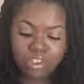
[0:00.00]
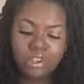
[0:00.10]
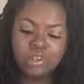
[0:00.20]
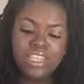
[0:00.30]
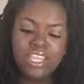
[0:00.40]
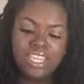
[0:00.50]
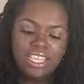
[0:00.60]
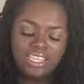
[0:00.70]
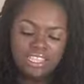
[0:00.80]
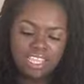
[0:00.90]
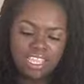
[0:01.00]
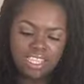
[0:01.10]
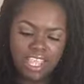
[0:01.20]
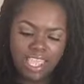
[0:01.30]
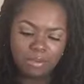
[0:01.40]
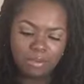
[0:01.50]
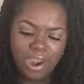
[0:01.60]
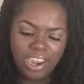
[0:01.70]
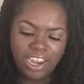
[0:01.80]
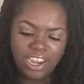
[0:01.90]
So this is a
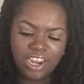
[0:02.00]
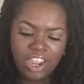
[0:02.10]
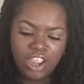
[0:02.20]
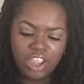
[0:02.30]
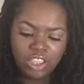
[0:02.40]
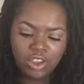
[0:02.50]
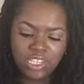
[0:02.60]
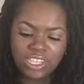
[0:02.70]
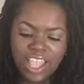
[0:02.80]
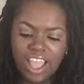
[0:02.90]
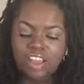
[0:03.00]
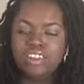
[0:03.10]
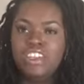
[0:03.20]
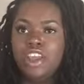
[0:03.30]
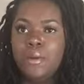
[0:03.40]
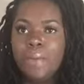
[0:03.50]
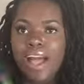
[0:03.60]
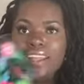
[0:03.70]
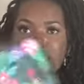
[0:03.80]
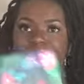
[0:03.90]
Brighten Your Style Gel
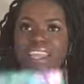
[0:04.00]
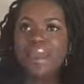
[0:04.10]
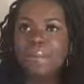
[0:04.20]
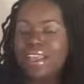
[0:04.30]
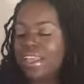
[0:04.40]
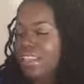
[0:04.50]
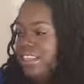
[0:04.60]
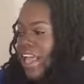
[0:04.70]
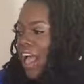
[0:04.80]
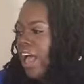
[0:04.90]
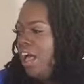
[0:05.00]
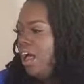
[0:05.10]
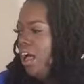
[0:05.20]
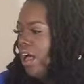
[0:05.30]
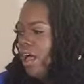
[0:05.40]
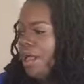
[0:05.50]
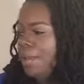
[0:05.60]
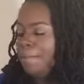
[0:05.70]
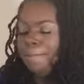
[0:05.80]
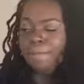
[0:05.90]
Polish Kit because
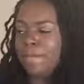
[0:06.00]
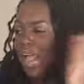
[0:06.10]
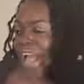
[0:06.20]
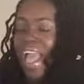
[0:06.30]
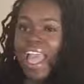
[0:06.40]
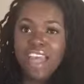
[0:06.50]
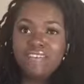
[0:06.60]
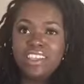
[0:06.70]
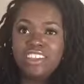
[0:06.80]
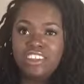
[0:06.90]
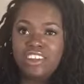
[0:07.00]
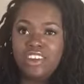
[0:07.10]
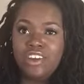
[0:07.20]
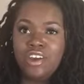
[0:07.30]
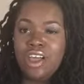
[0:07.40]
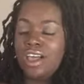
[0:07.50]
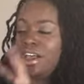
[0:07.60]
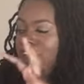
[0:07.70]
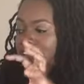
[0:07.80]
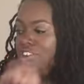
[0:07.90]
um, I have a gel
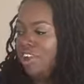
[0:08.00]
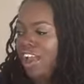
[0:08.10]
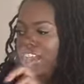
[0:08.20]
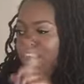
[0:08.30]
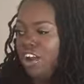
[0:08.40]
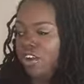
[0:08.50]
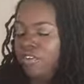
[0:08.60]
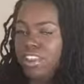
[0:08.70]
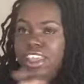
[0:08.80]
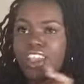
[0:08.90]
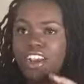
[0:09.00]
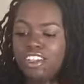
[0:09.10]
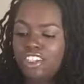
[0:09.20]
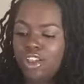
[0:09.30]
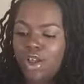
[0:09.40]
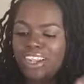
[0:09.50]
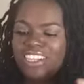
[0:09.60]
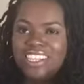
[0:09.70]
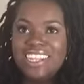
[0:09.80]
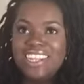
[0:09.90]
dryer over there, so I
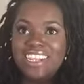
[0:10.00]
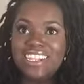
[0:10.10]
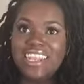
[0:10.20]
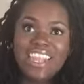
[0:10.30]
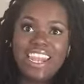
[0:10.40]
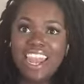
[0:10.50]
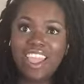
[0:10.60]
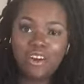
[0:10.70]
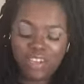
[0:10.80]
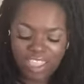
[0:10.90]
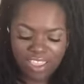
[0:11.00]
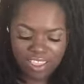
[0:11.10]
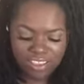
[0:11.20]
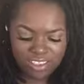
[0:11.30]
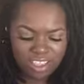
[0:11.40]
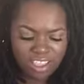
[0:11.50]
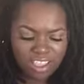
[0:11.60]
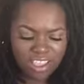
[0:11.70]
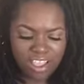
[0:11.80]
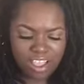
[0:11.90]
just need the nail kit.
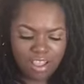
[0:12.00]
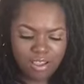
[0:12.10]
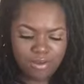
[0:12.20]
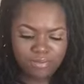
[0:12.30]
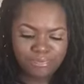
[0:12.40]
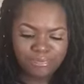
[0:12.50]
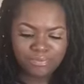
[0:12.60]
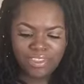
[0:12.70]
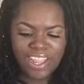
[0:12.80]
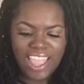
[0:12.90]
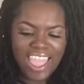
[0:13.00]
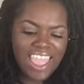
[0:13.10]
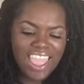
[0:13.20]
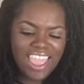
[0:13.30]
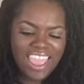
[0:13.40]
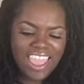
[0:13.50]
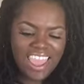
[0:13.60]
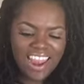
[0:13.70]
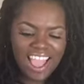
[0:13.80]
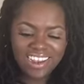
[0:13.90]
Um, and
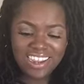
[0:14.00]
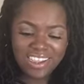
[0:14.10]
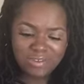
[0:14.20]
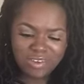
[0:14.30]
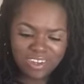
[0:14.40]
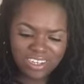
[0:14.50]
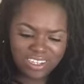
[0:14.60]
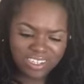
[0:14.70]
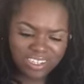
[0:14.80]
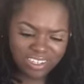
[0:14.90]
I didn't wanna,